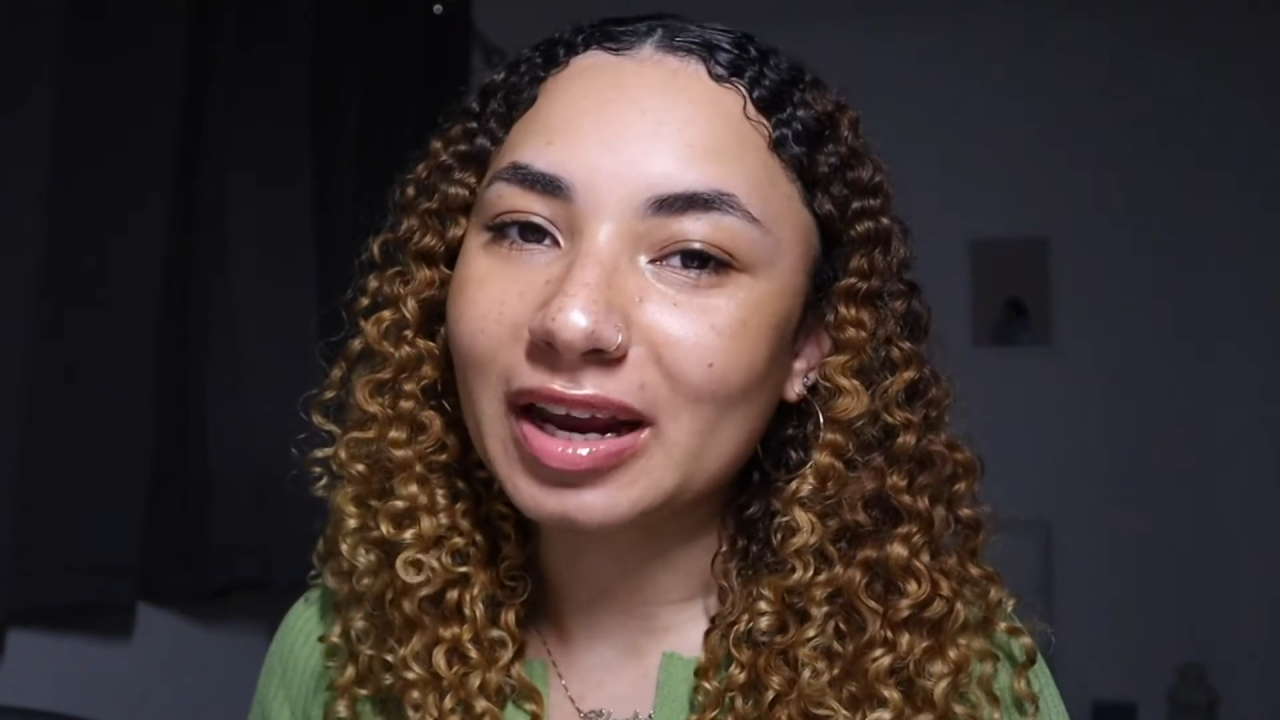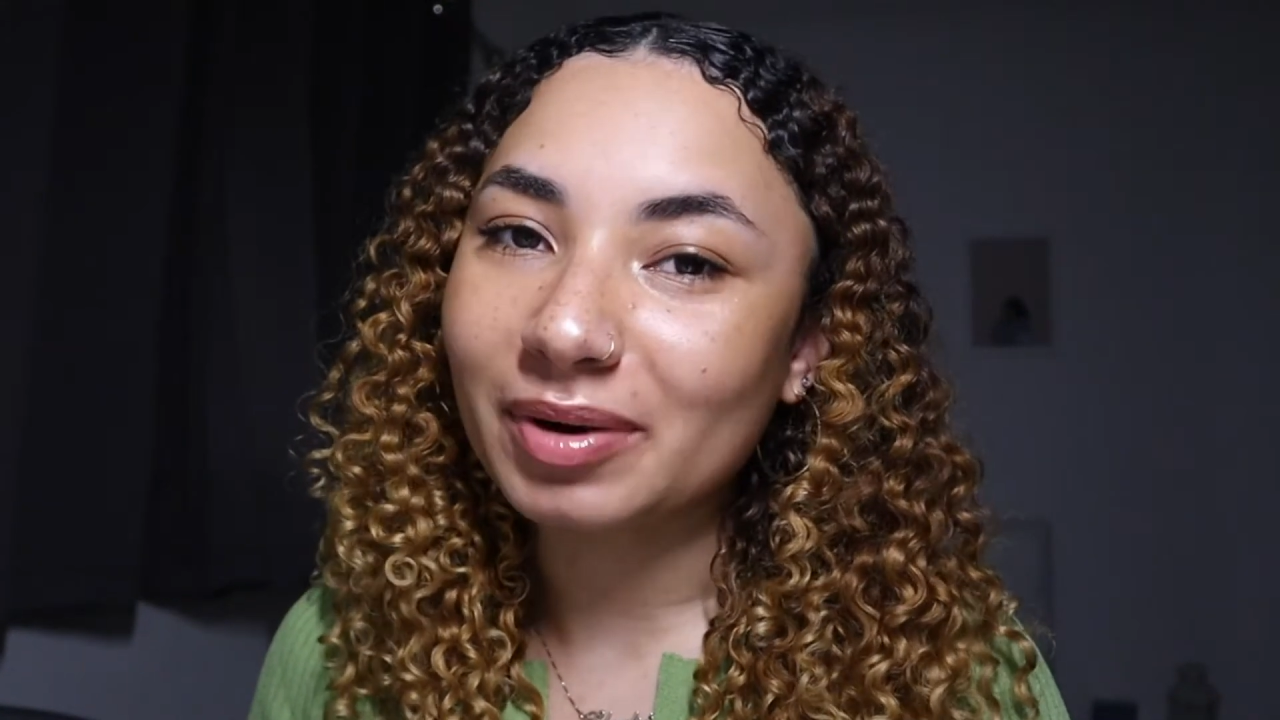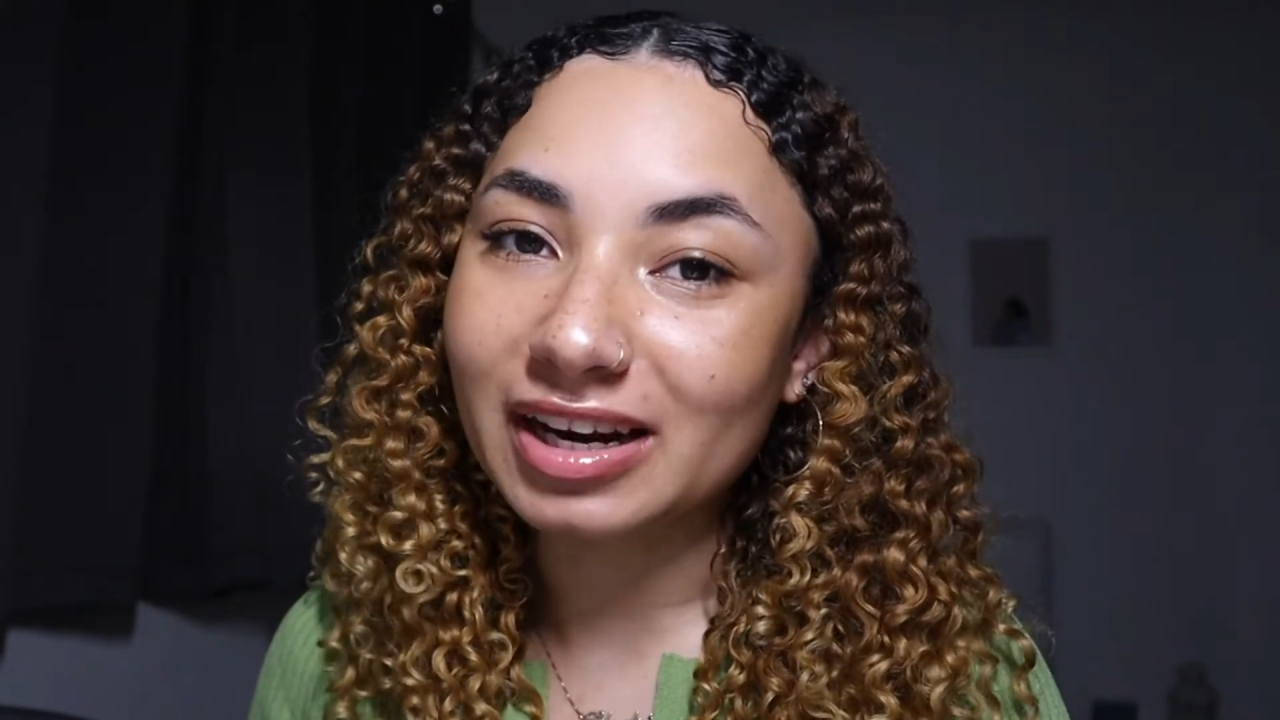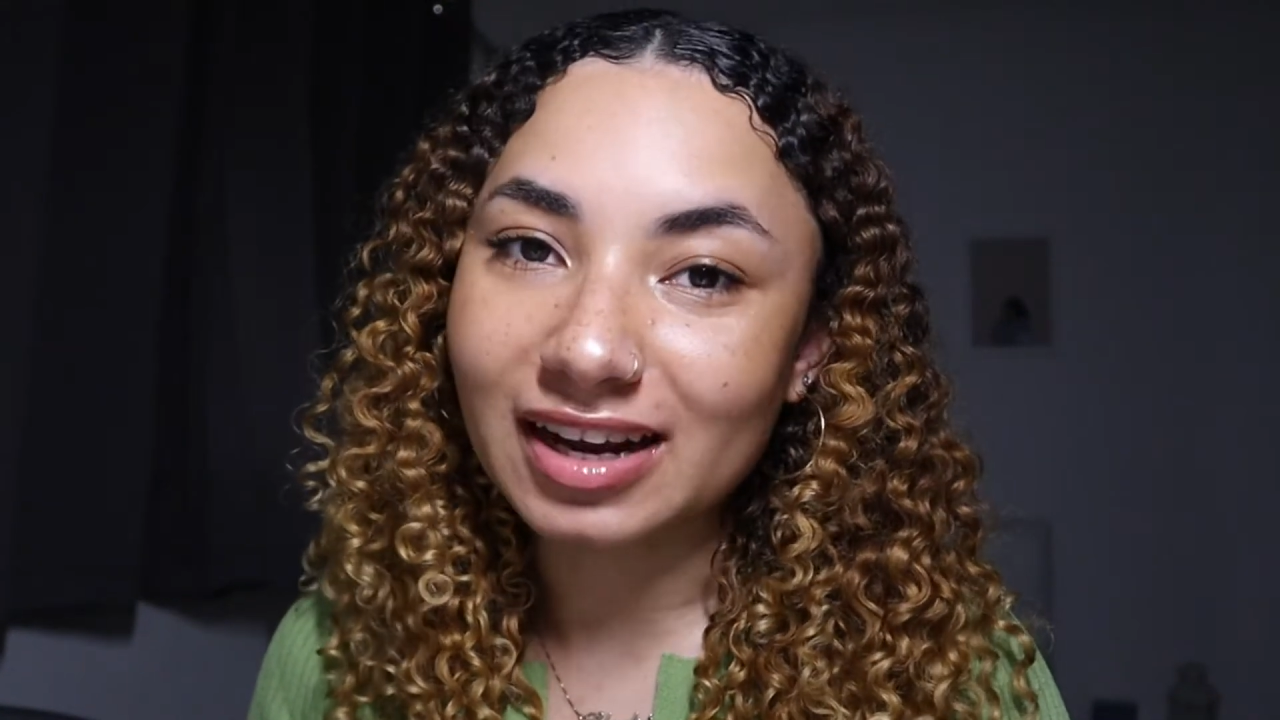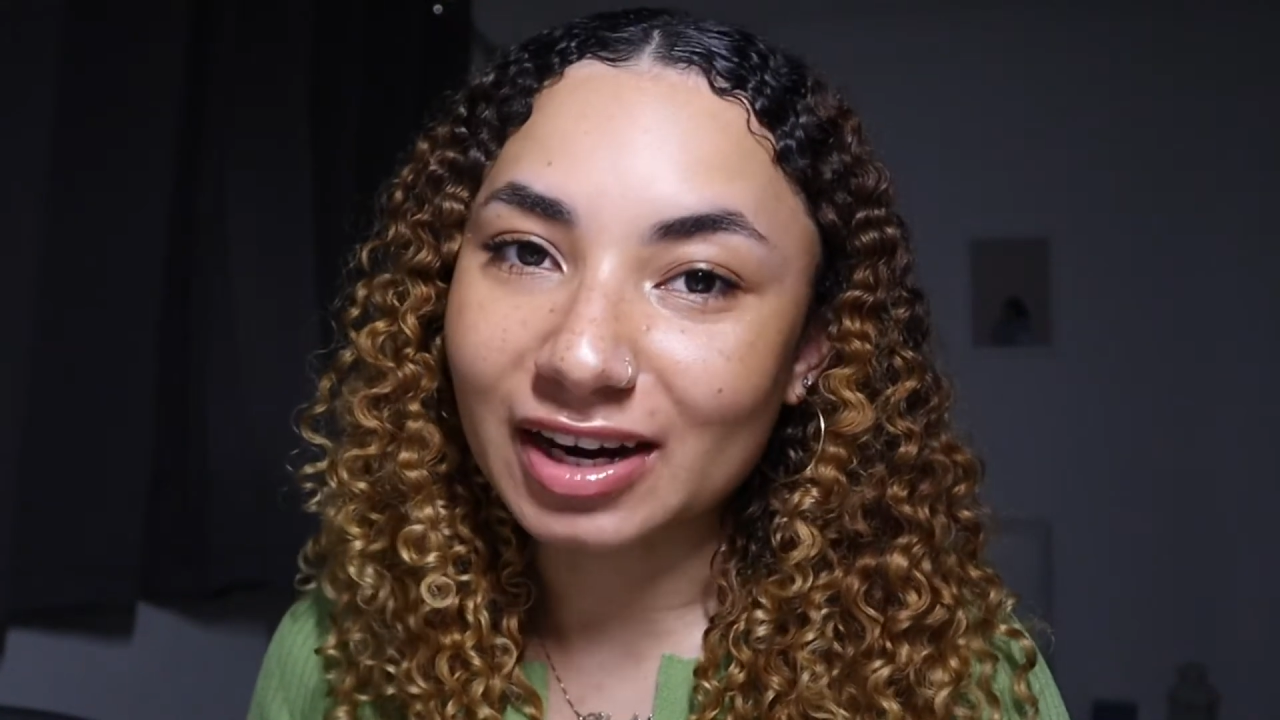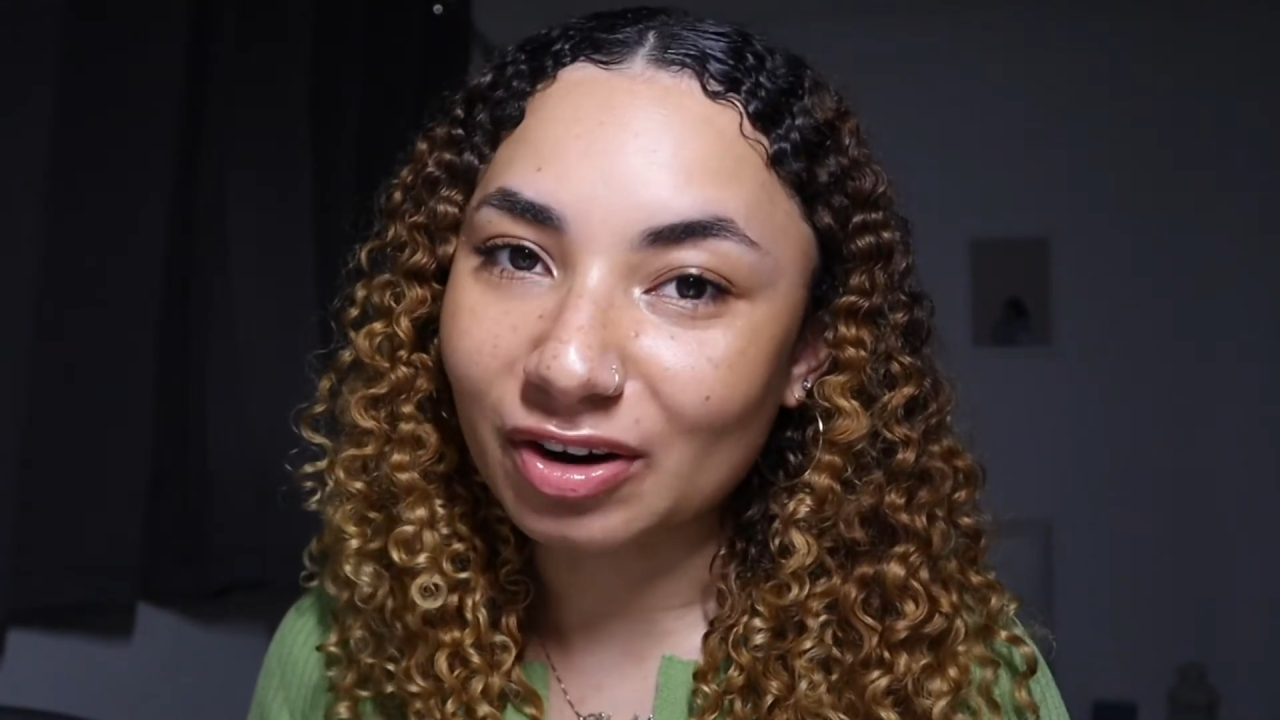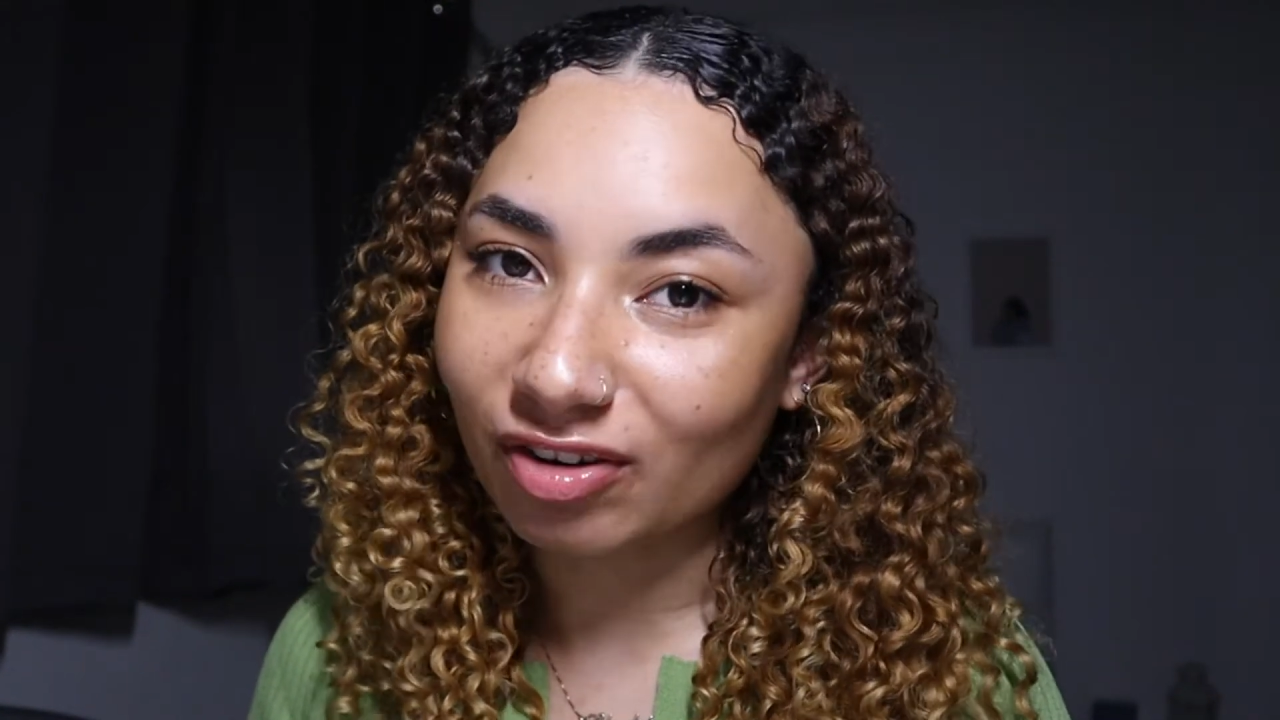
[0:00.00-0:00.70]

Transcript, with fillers: I would have done it